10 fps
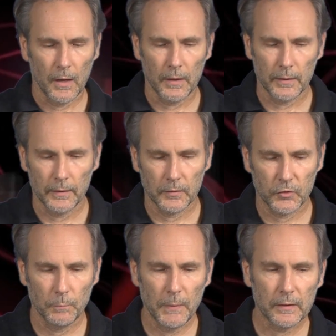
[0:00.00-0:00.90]
Uh,
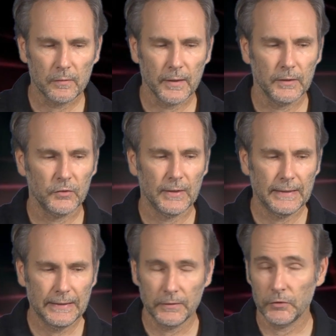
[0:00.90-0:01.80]
to make things
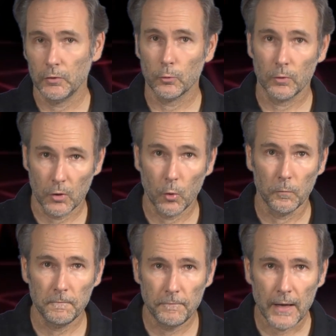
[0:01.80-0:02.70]
easier or to go
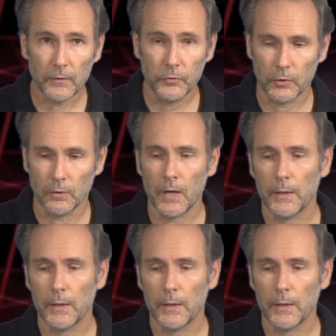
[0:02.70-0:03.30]
faster,